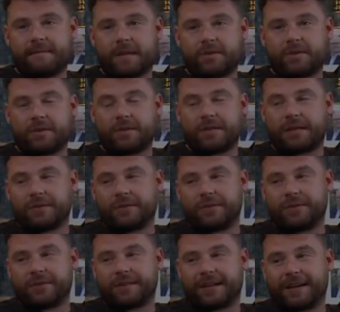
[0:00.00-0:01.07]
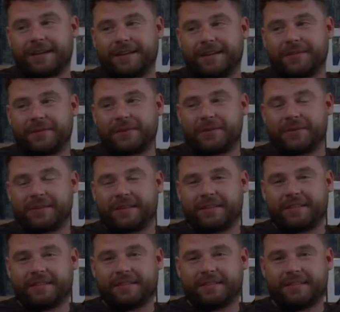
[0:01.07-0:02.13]
Sorted us out to do a skydive while we were
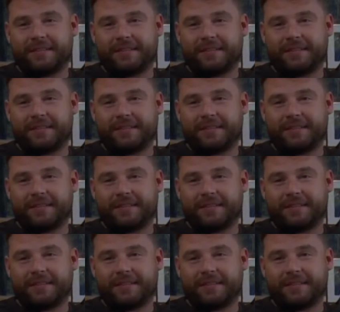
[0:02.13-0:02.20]
there.